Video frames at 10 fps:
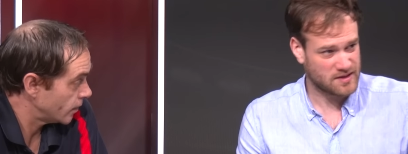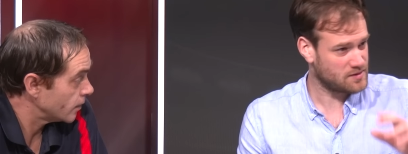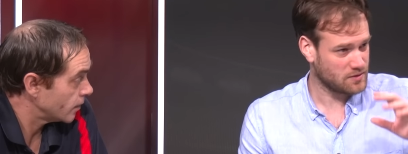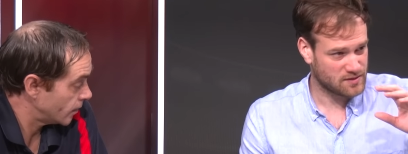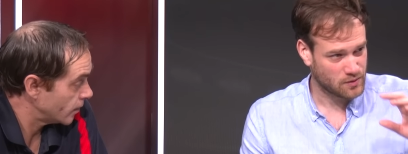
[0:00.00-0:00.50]

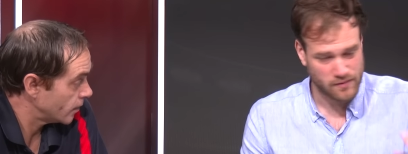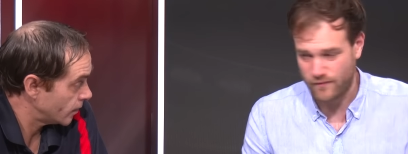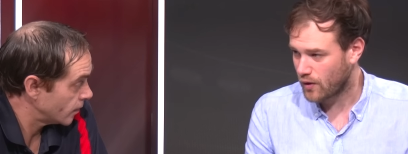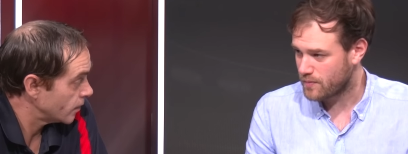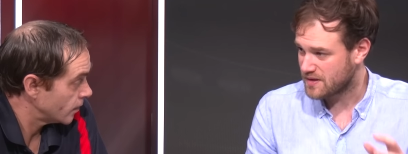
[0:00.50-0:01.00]
Speaker 1: assists, not score
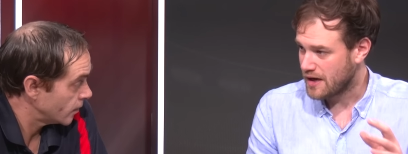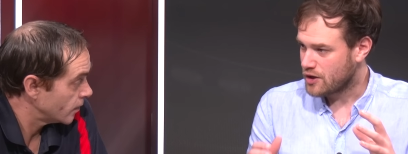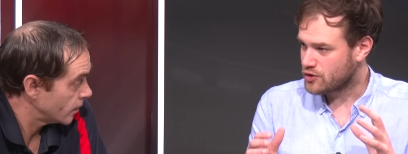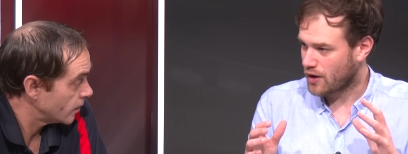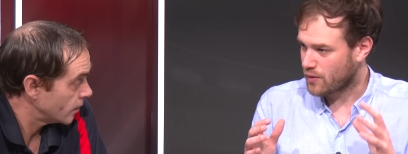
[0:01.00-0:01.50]
involvements,
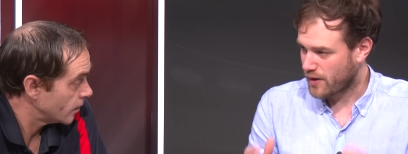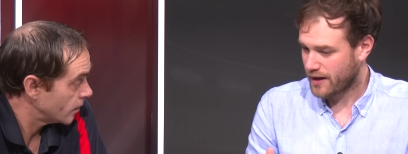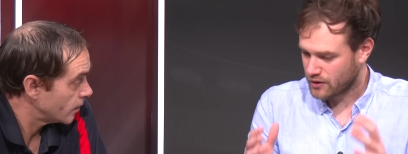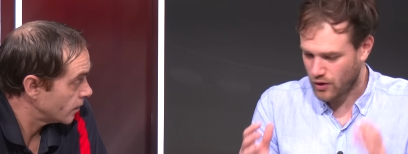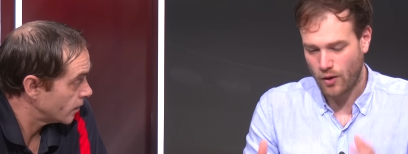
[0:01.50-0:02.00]

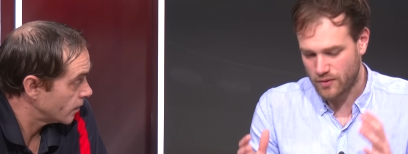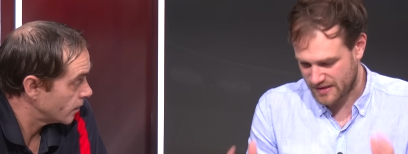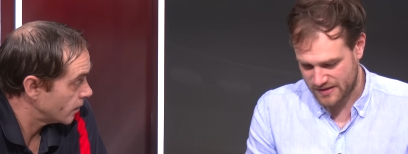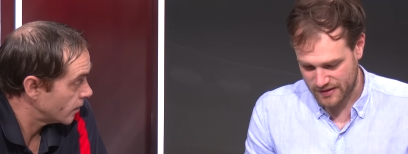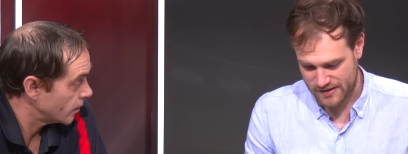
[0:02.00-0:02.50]
direct goal
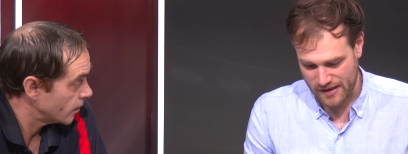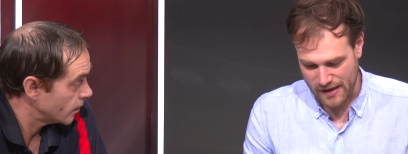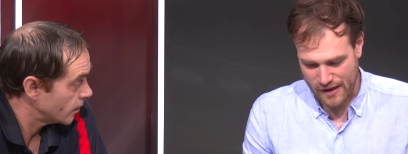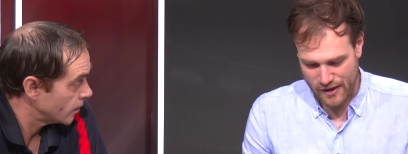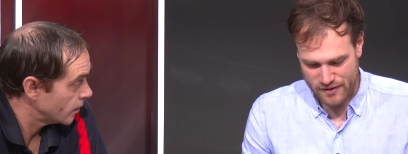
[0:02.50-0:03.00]
assists.
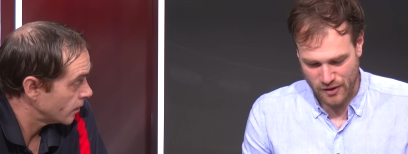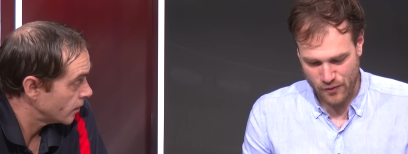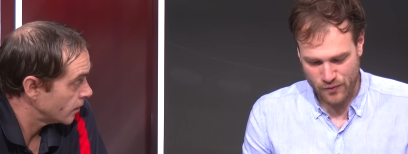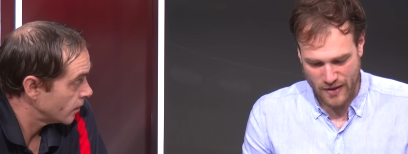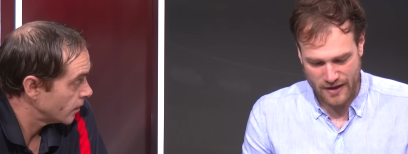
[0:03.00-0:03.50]

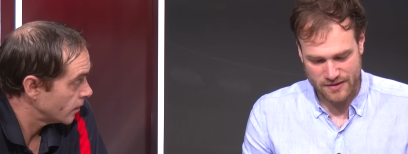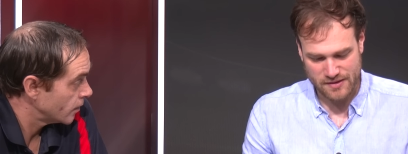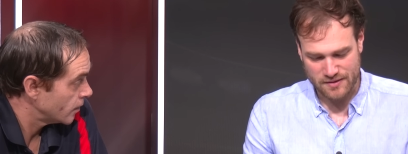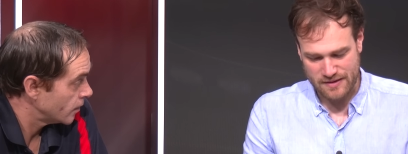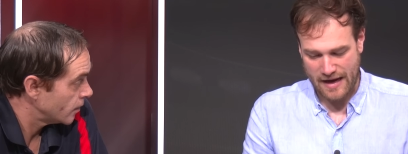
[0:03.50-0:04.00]
So that
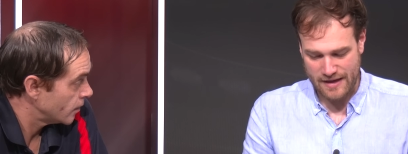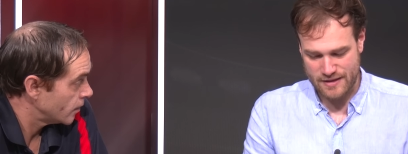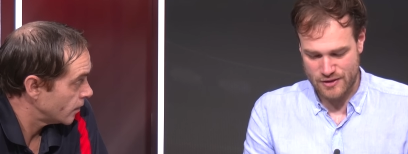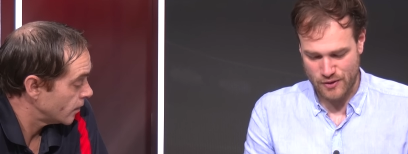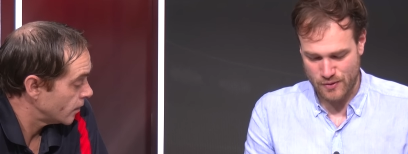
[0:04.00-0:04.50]
so
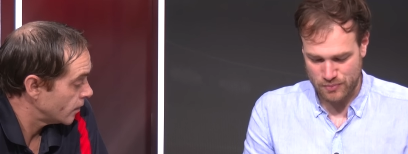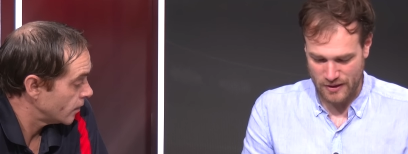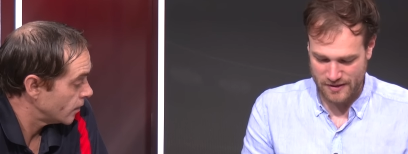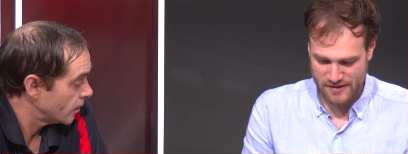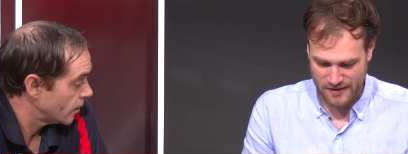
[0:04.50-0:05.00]
82
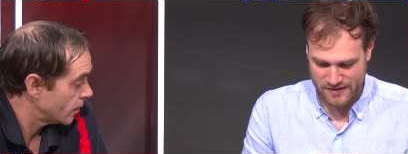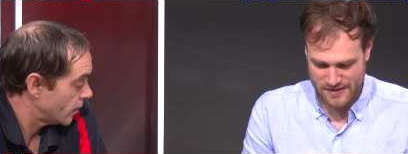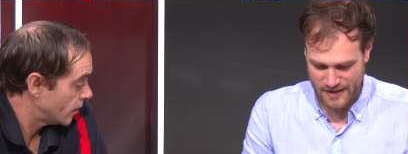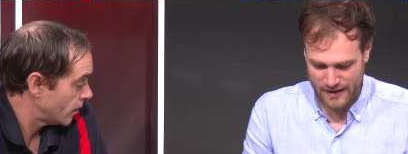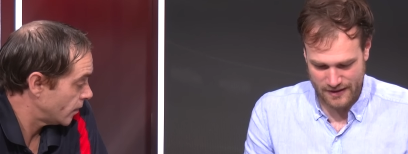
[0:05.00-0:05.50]
plus
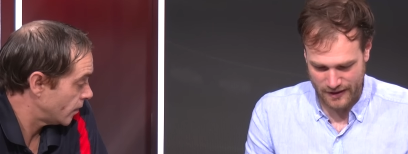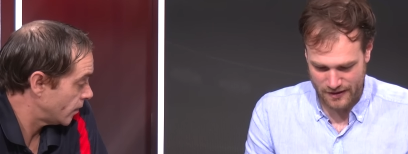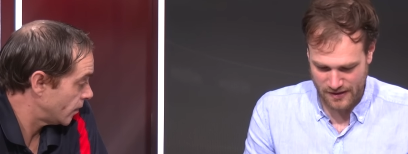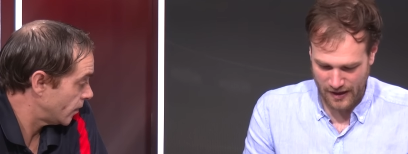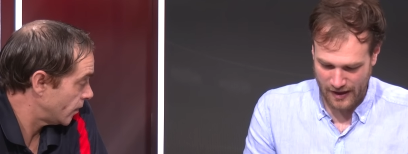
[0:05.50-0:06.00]
68
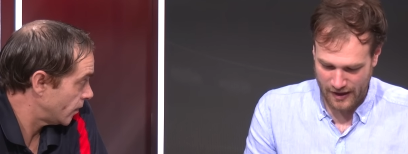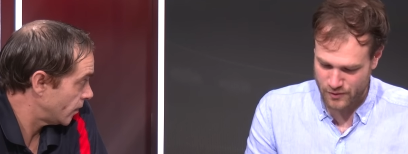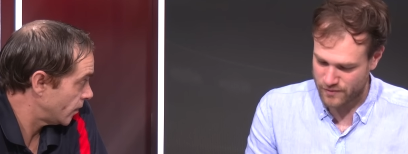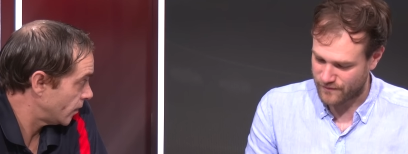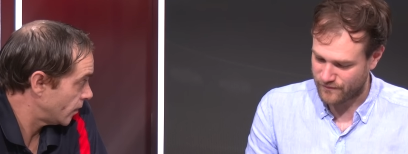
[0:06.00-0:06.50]
is
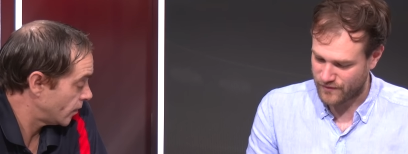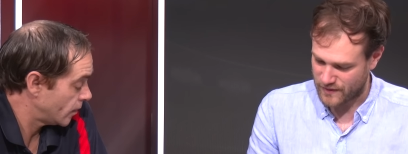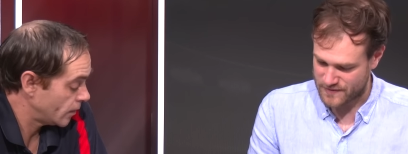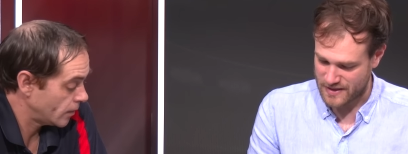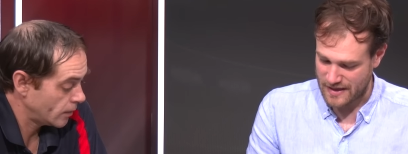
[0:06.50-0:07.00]

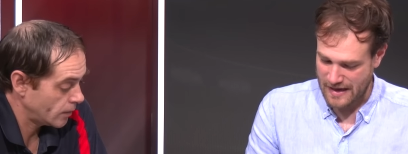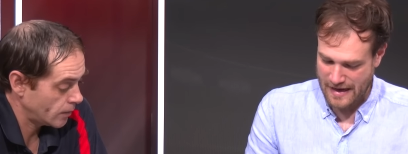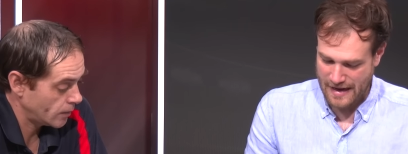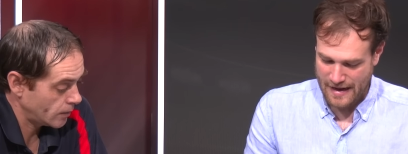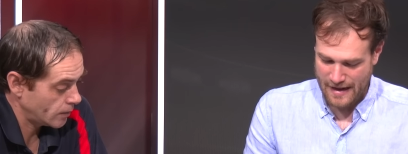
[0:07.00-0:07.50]
150.
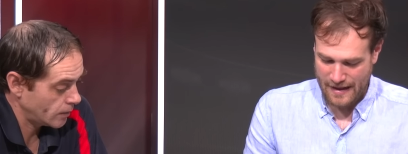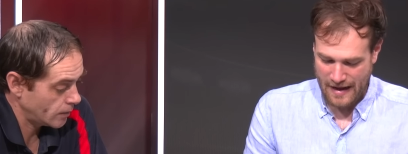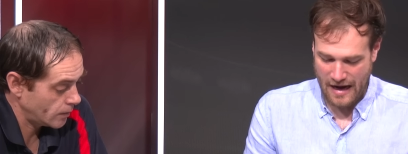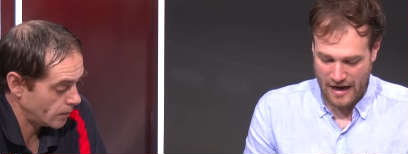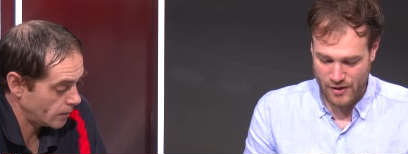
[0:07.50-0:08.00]

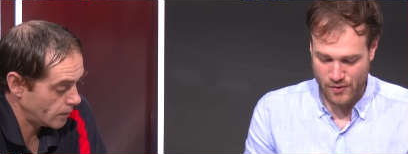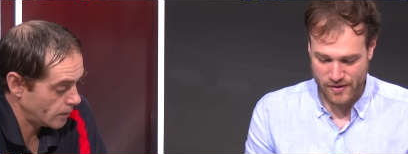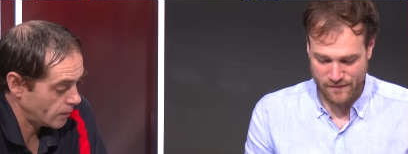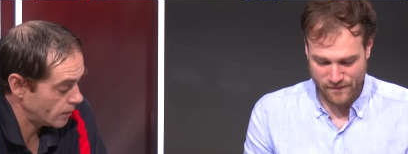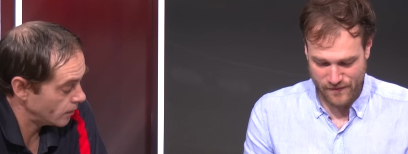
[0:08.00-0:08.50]

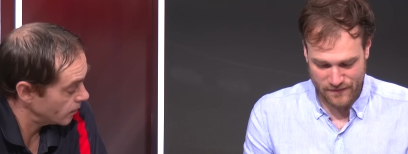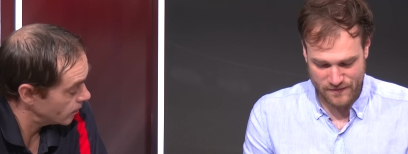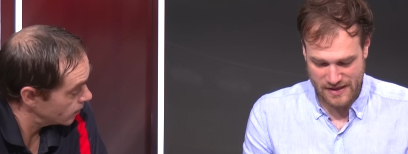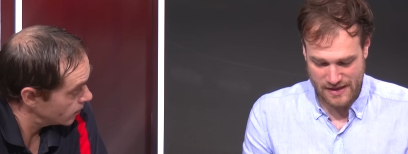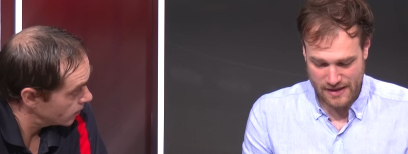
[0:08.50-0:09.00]

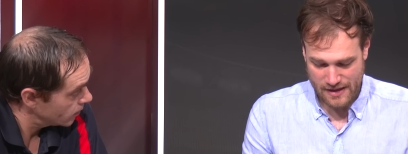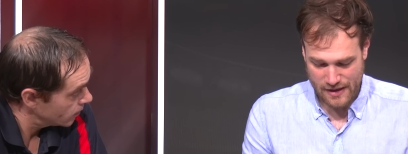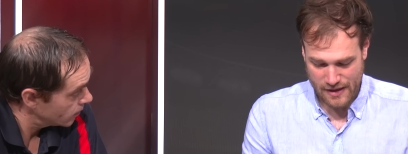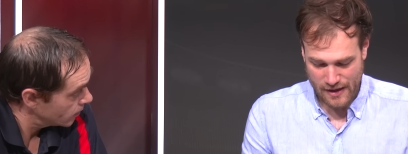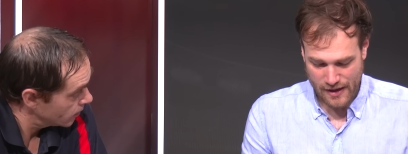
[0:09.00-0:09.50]
150
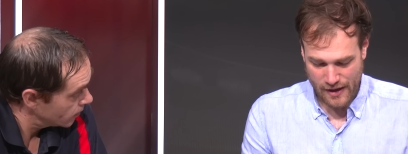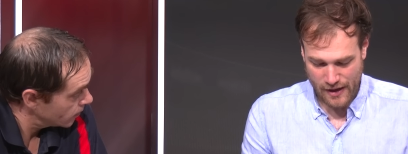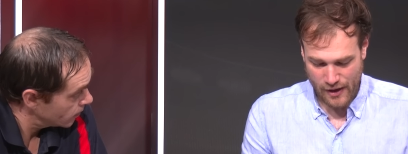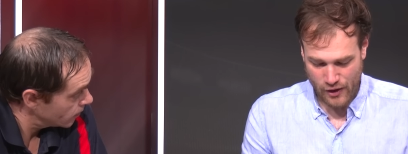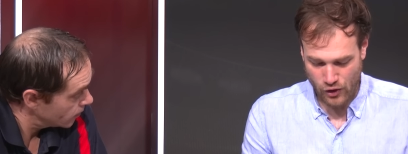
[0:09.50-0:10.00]

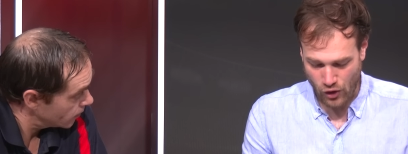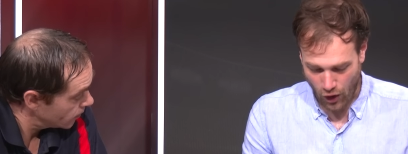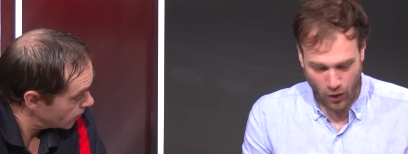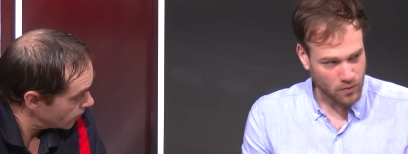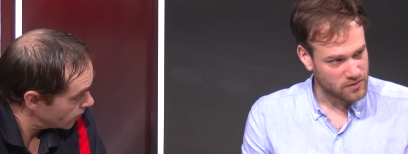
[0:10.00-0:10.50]

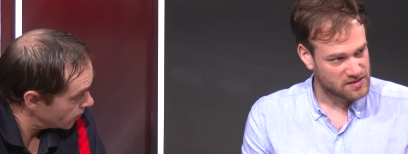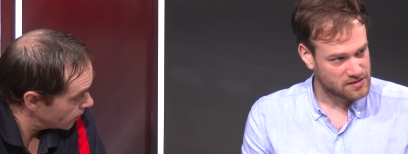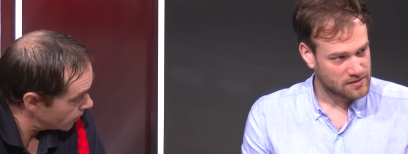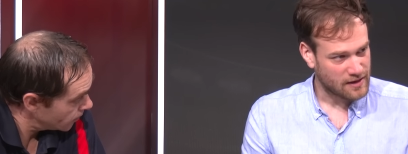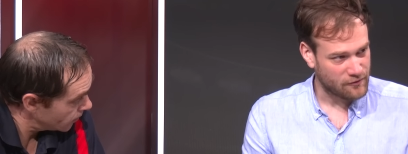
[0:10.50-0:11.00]

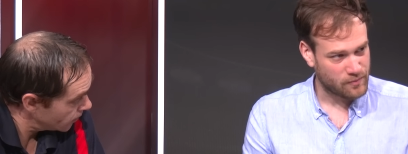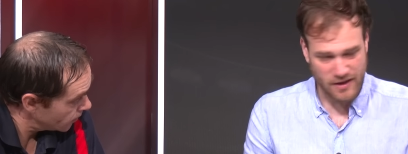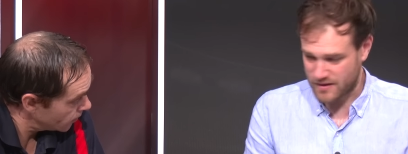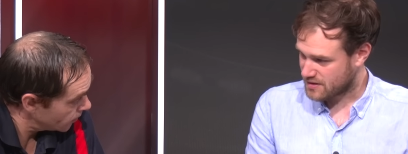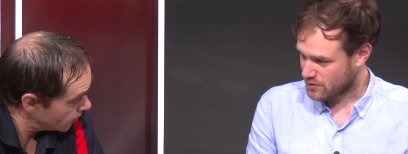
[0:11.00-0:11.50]
goals have
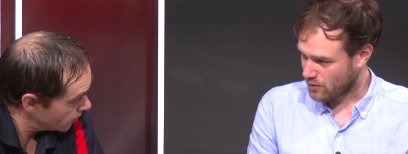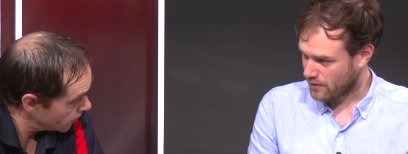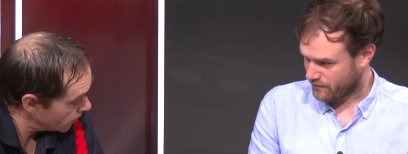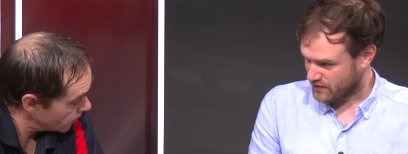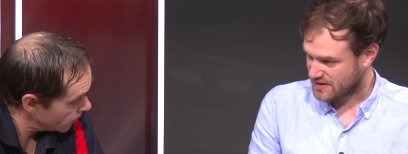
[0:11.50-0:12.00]
been sco-
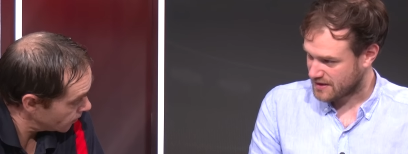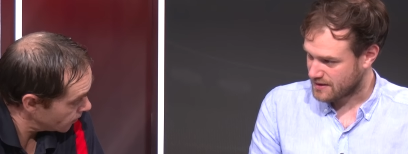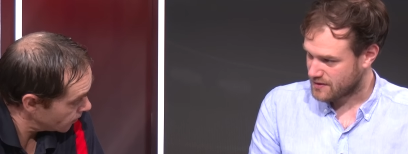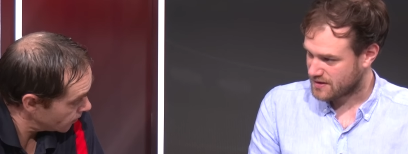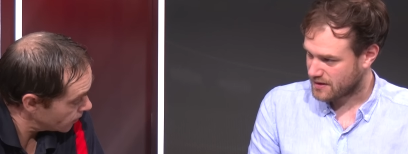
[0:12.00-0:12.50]
for
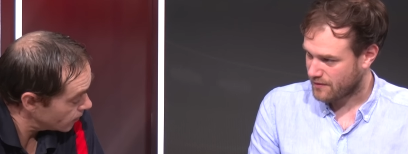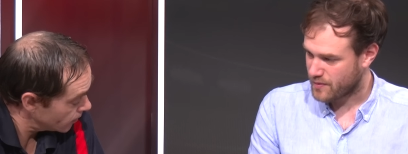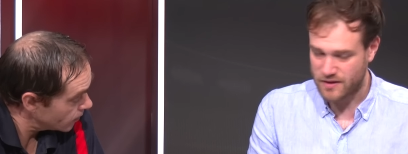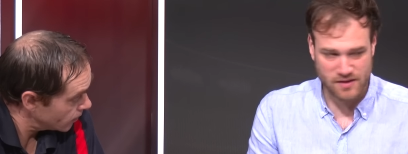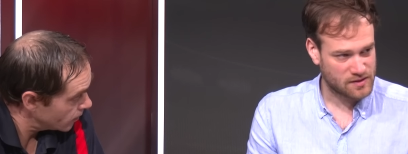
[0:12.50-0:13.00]
Sydney this year have
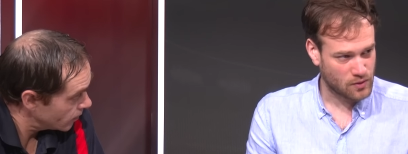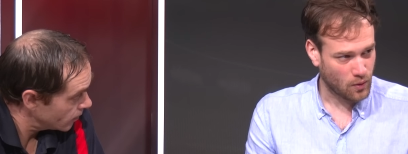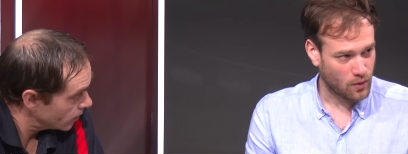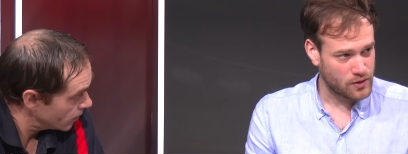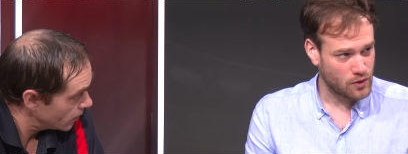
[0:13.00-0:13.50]
been
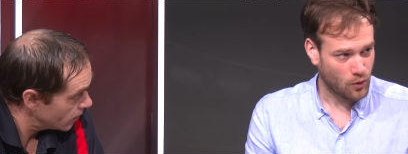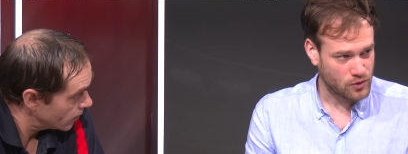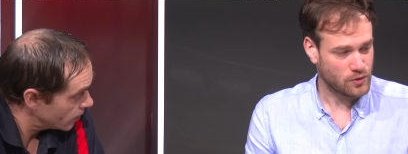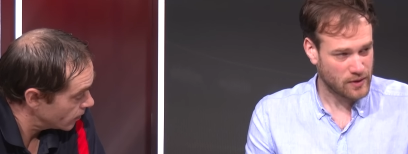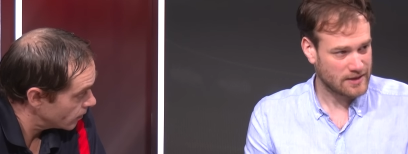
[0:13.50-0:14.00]
scored or
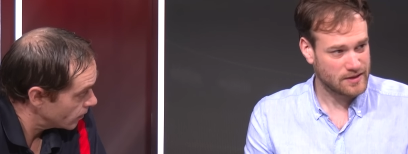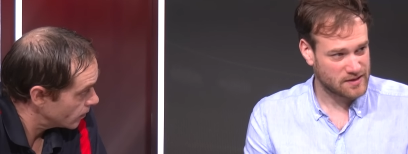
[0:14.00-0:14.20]
directly